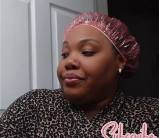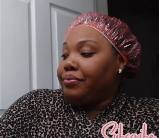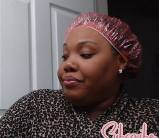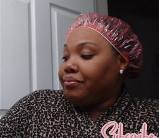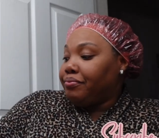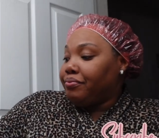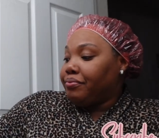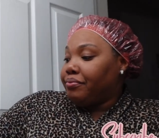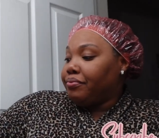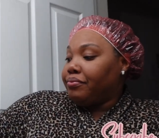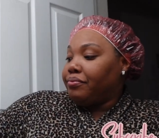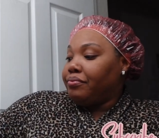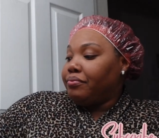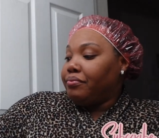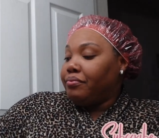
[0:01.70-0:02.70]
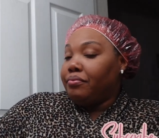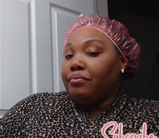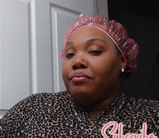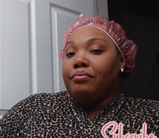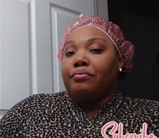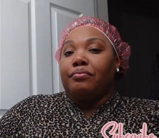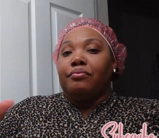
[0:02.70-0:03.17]

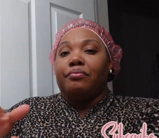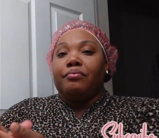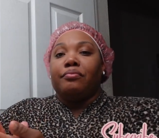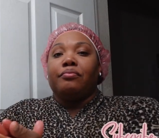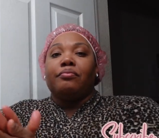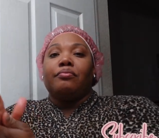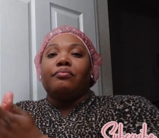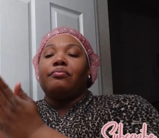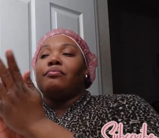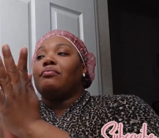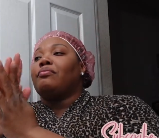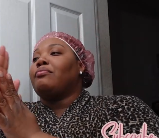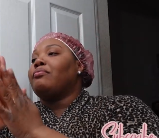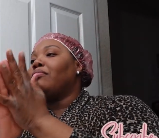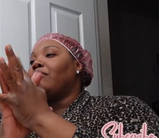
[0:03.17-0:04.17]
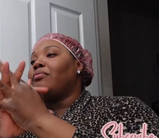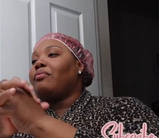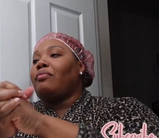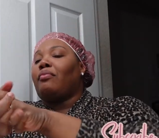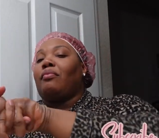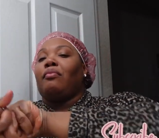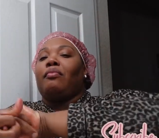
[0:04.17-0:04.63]

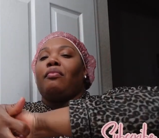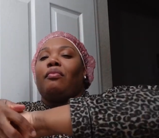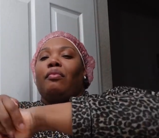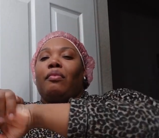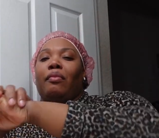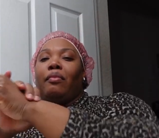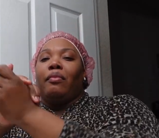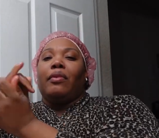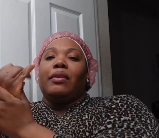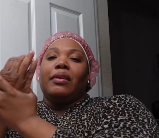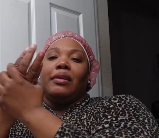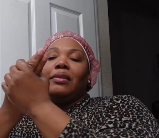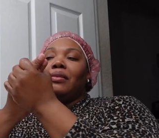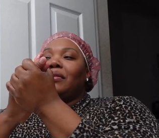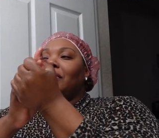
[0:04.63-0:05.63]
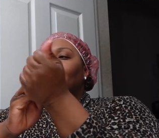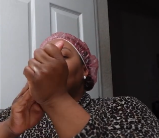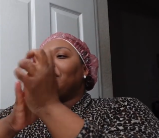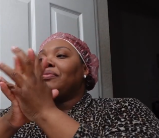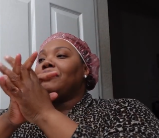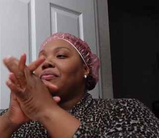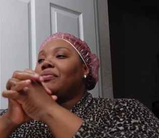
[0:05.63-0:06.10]

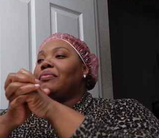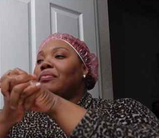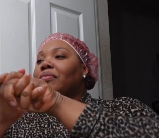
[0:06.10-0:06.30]
(silence)